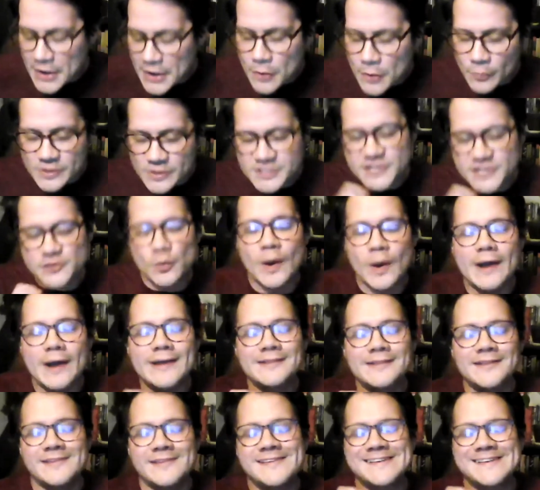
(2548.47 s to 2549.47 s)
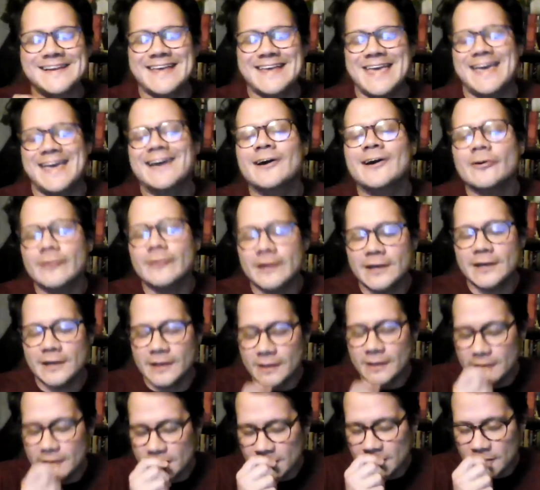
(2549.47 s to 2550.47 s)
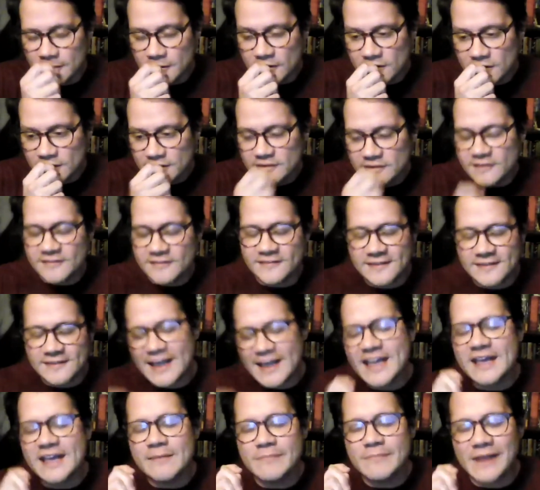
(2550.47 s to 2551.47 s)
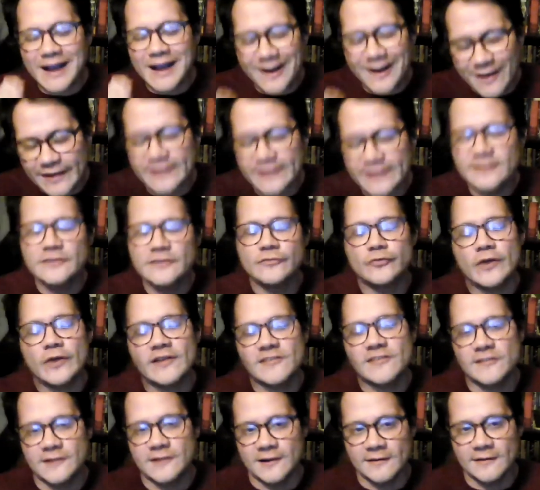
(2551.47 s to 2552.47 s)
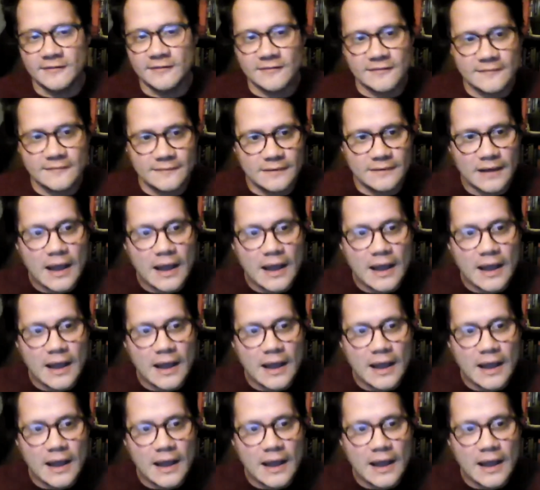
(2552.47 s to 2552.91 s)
which is why it doesn't carry the same kind of resonance.